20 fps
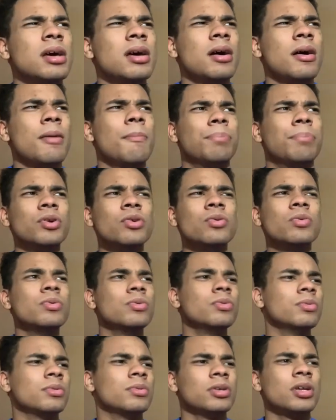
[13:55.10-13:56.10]

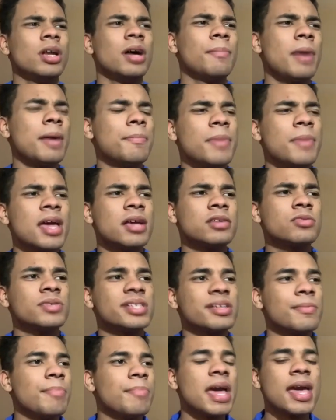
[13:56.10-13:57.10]
Blue, you know, my mans was
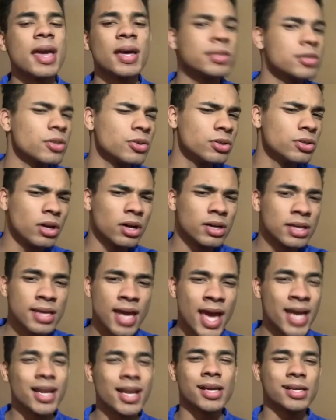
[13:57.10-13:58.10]
in band, so, you know, he
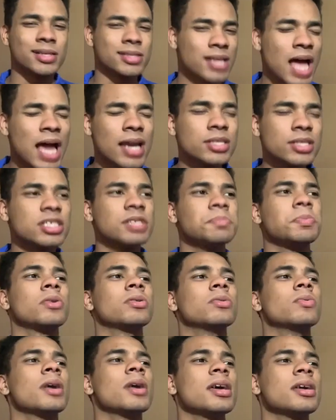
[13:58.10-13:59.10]
had like a scholarship on
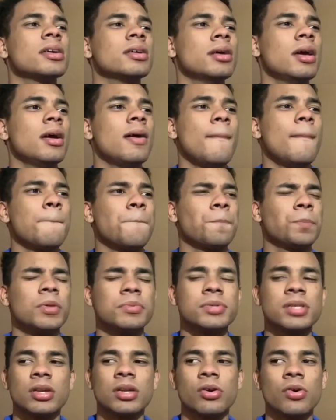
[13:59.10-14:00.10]
the way, you know what I'm
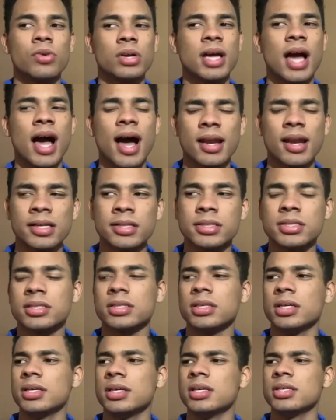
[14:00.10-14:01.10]
saying, to go to college.
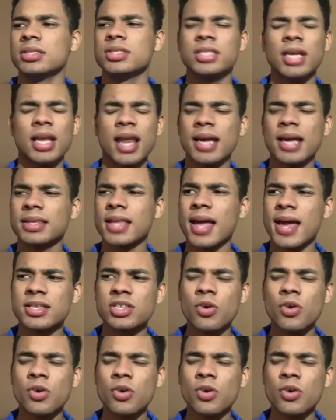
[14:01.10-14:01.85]
Shit like that.